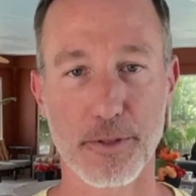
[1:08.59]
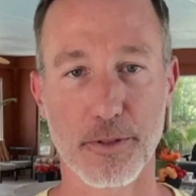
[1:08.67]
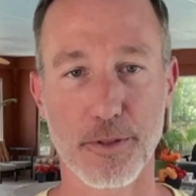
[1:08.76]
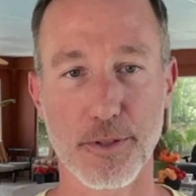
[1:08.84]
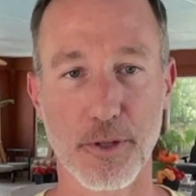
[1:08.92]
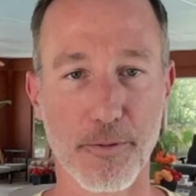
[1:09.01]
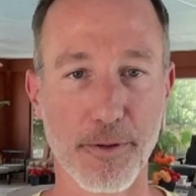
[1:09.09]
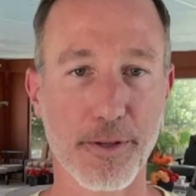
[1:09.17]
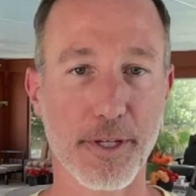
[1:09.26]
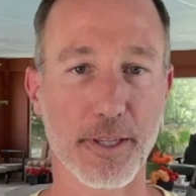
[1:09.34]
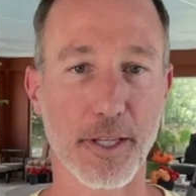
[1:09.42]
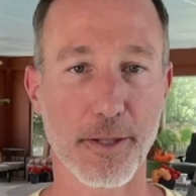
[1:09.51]
So if you
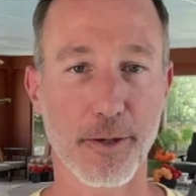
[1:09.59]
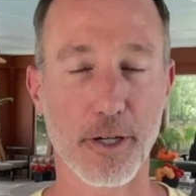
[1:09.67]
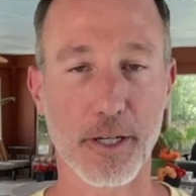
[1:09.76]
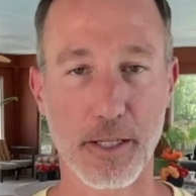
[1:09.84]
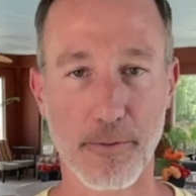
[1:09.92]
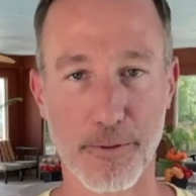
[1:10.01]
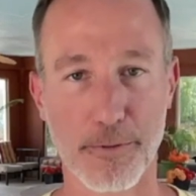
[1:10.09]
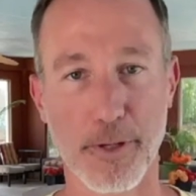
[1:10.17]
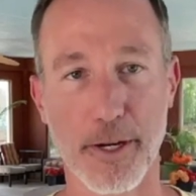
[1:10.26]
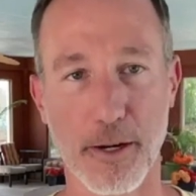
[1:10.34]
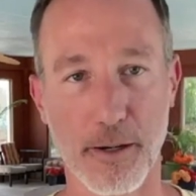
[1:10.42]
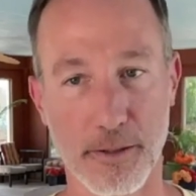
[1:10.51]
think that they're going to give you
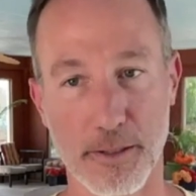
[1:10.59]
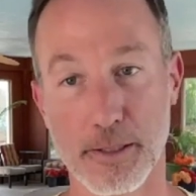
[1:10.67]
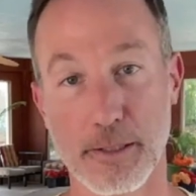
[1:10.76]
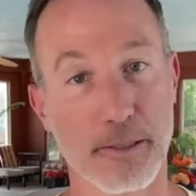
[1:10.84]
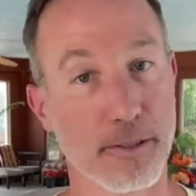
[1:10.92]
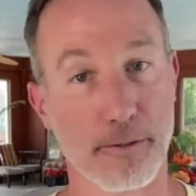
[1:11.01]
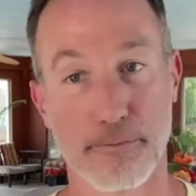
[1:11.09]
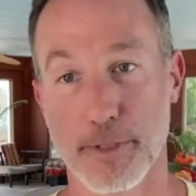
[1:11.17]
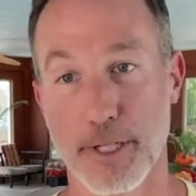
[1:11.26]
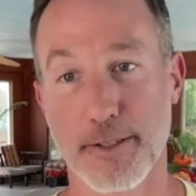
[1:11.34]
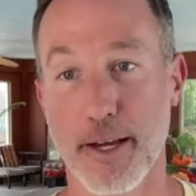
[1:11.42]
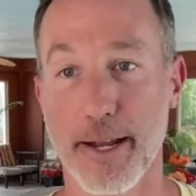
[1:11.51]
Flare,
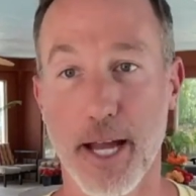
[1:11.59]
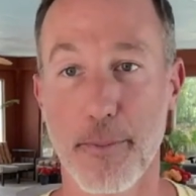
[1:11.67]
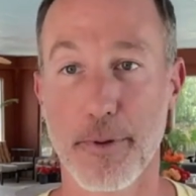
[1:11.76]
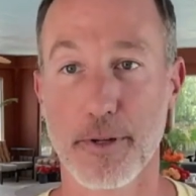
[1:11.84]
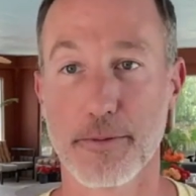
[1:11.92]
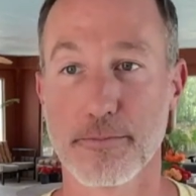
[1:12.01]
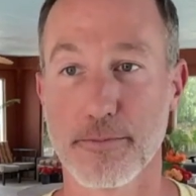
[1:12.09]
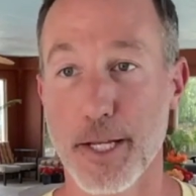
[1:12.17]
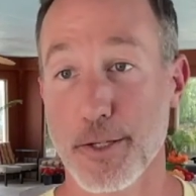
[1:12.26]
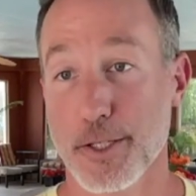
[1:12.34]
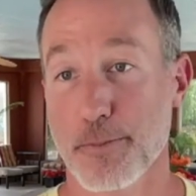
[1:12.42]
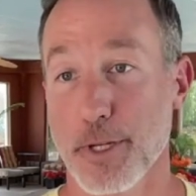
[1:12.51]
it's not happening. That's
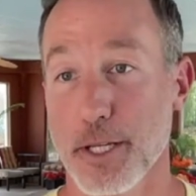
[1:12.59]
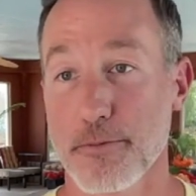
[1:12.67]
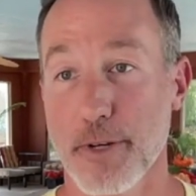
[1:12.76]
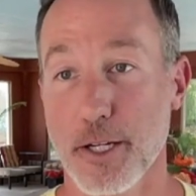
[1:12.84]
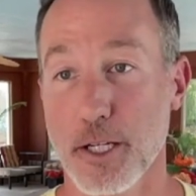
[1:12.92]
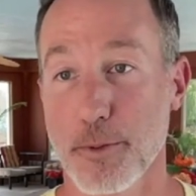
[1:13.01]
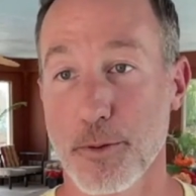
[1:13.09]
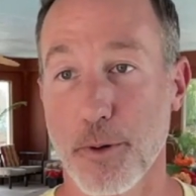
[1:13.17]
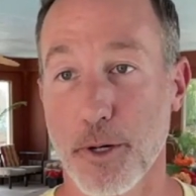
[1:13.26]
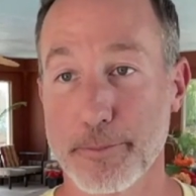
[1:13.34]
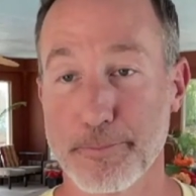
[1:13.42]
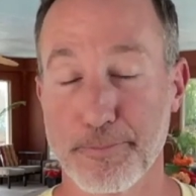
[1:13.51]
just me. I could be wrong.